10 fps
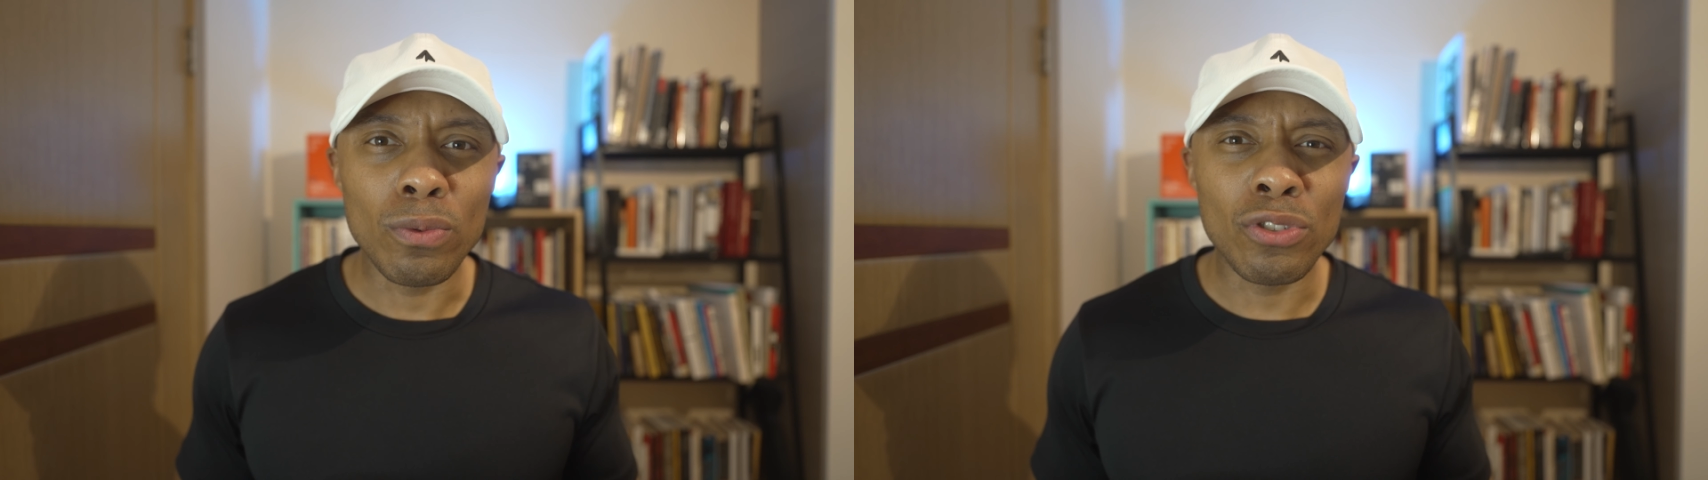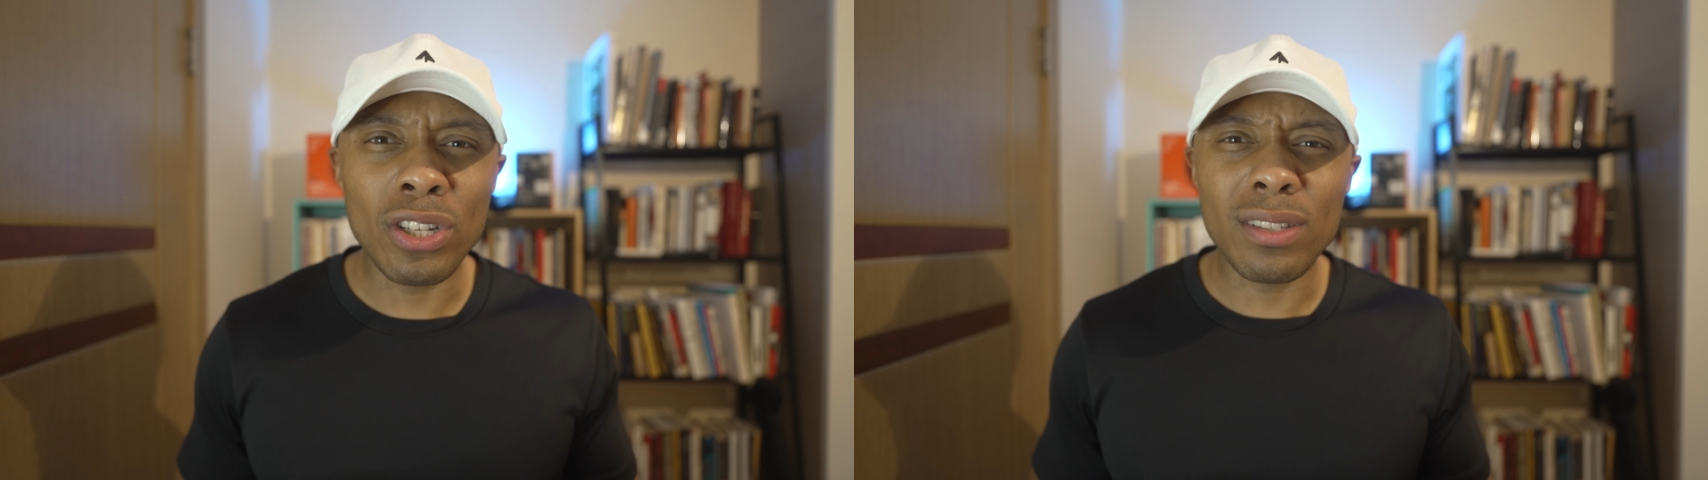
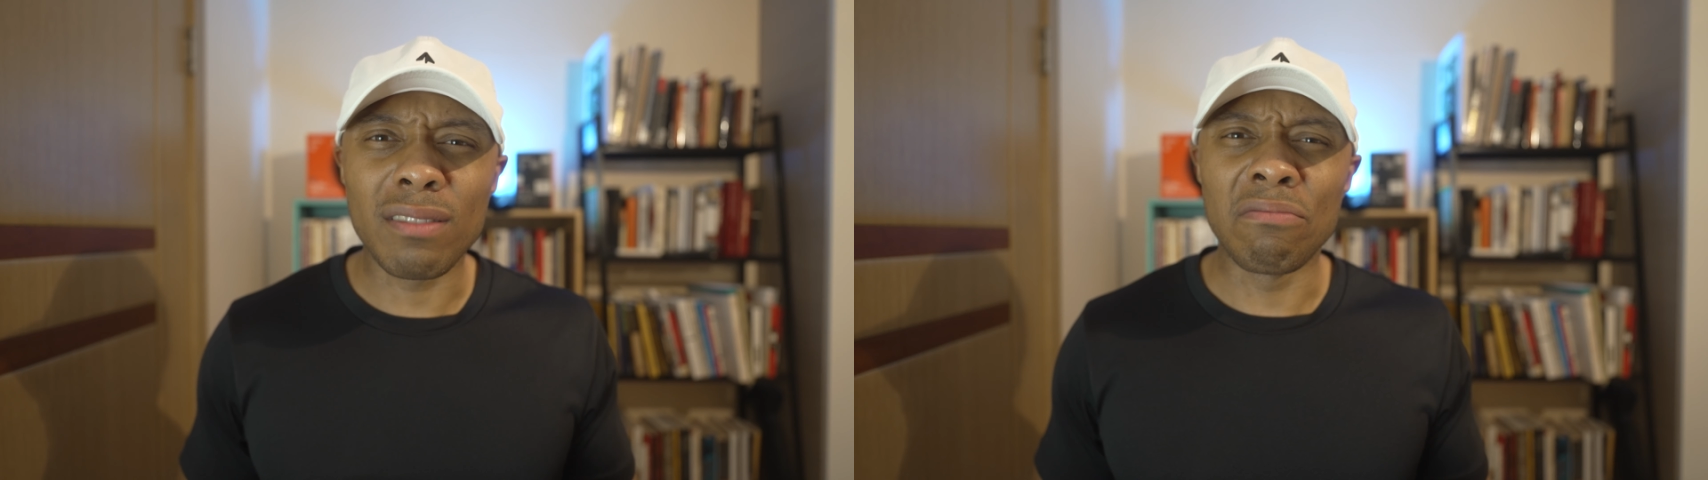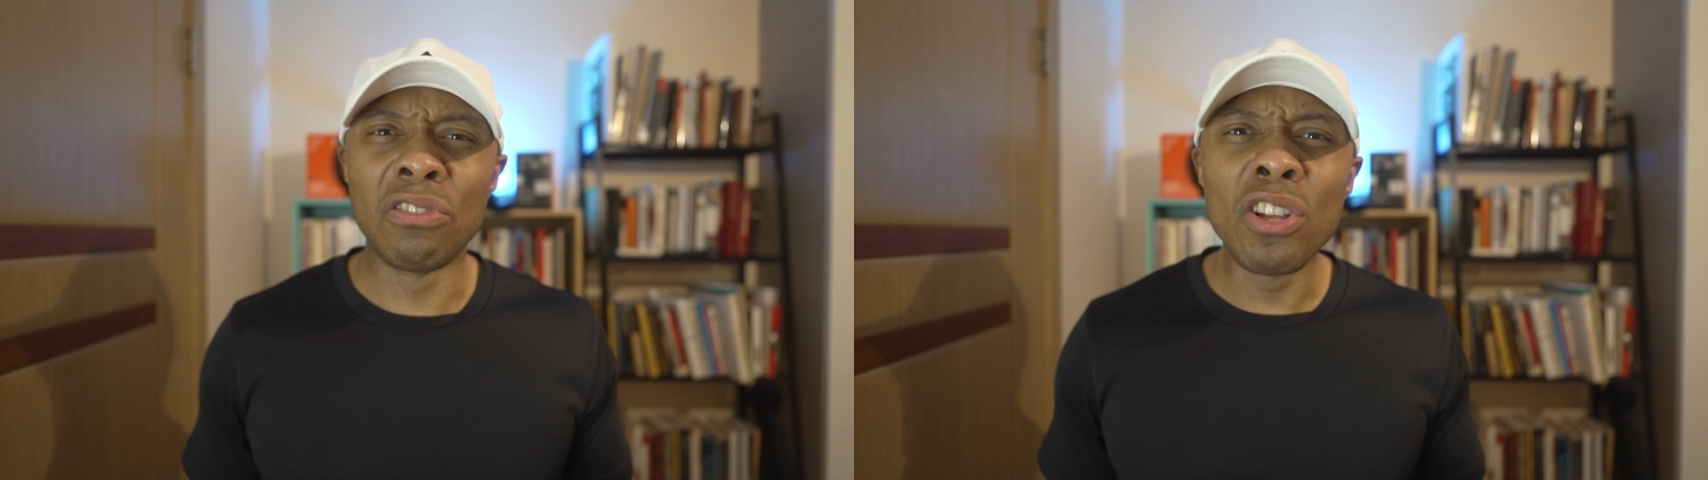
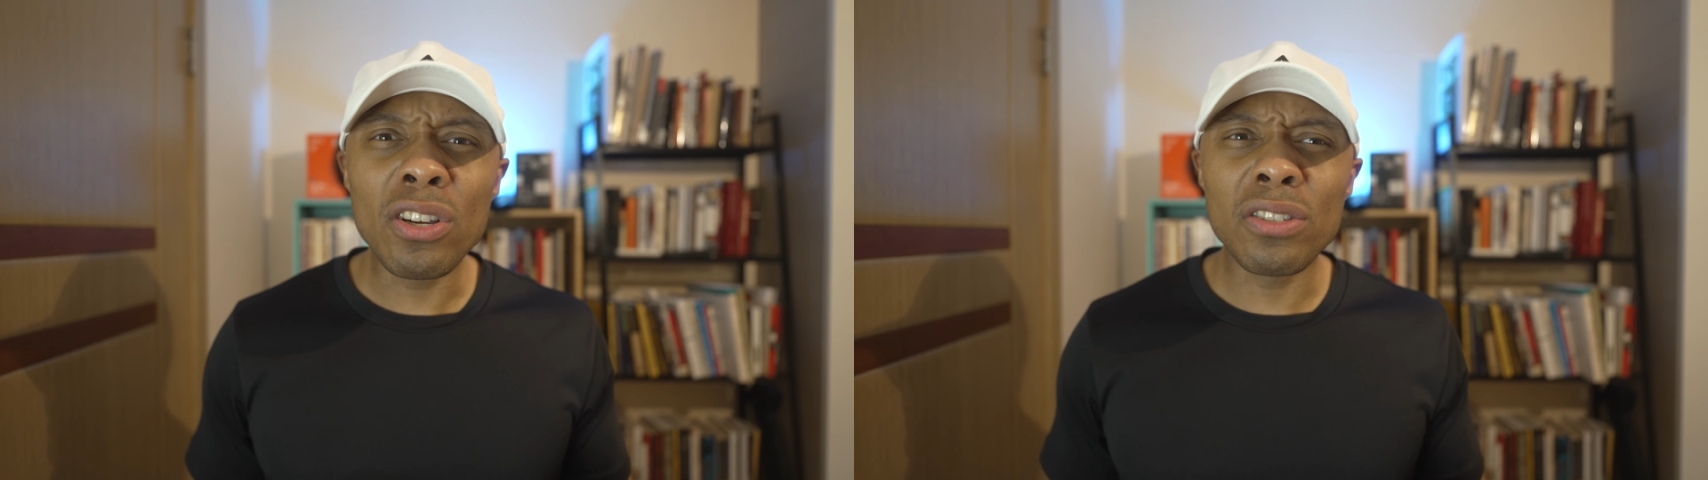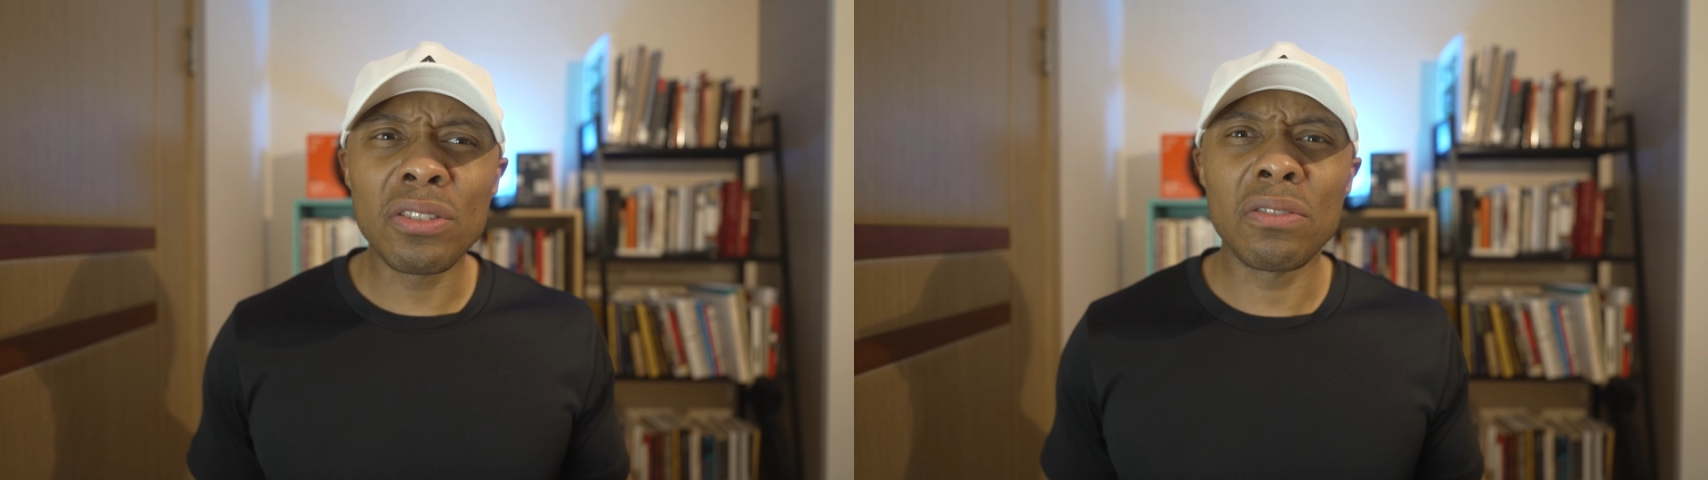just
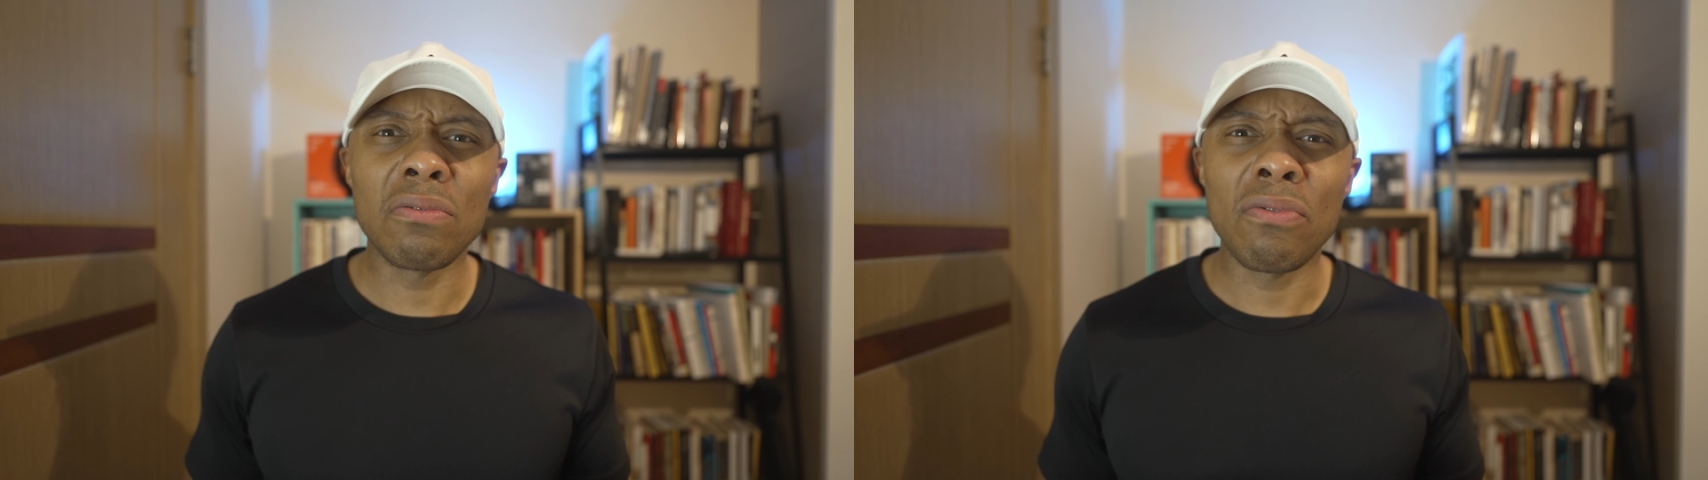looks